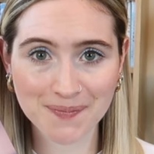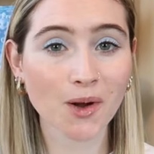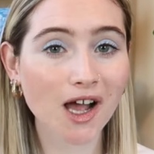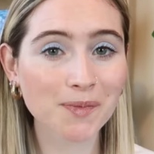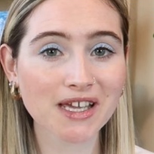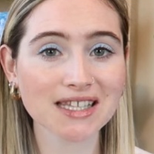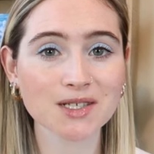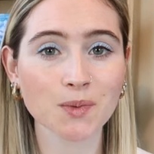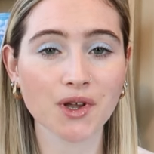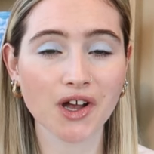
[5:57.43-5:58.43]
So I picked
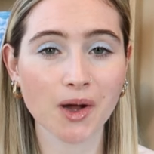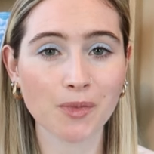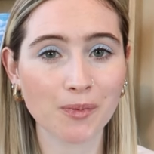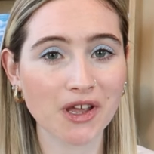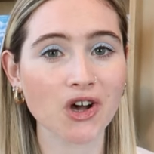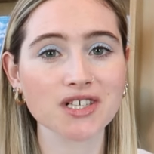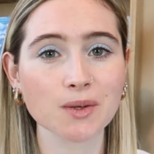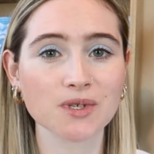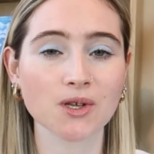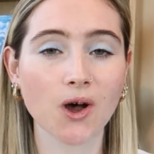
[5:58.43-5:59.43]
this one up because
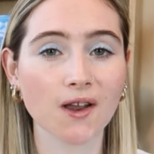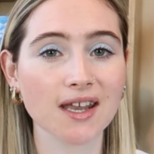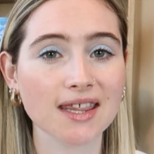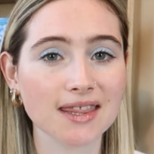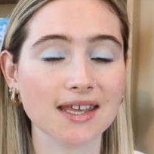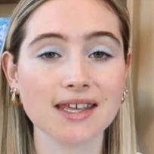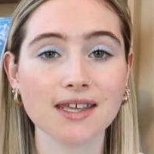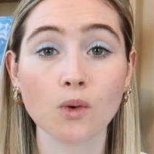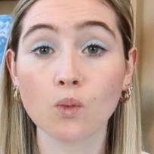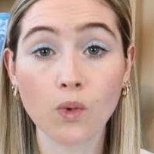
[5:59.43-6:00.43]
it was on
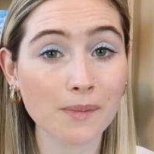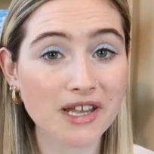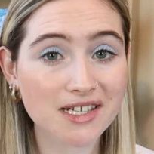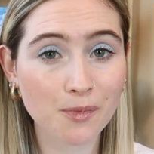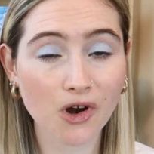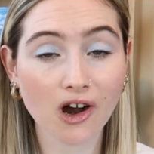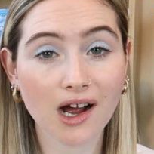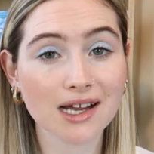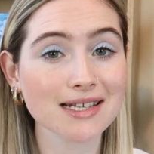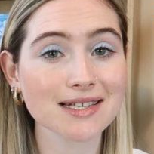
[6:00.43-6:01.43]
the Women's
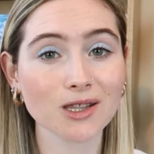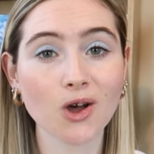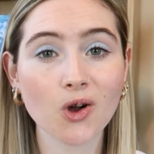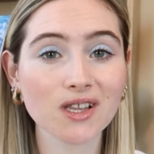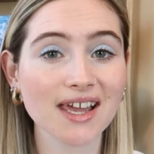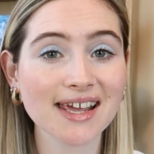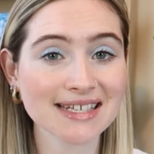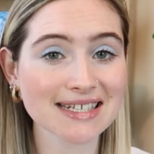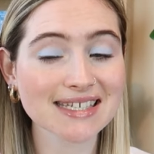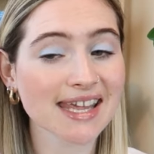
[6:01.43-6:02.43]
Prize long
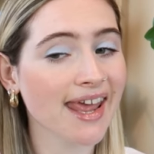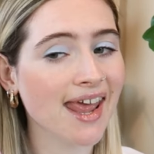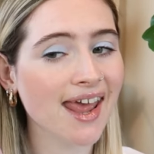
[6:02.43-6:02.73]
list,